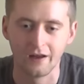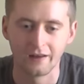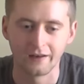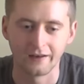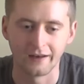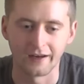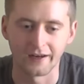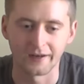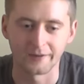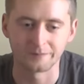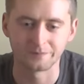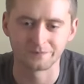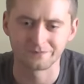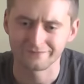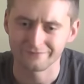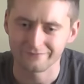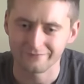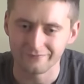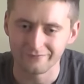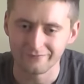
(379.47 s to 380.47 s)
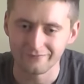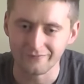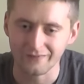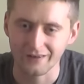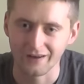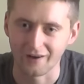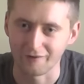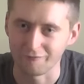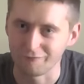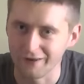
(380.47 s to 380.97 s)
Now,
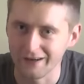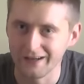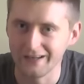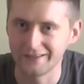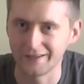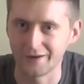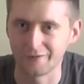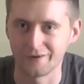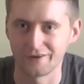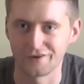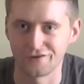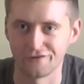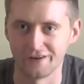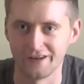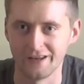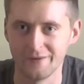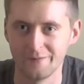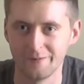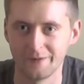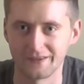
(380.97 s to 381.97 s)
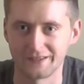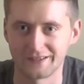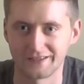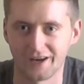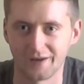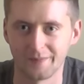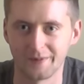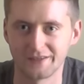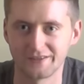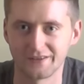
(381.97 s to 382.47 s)
I really don't agree with the
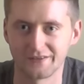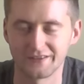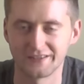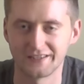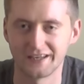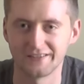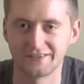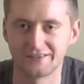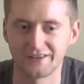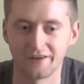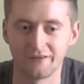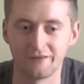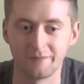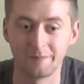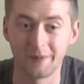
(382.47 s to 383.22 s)
timings on the dead zone.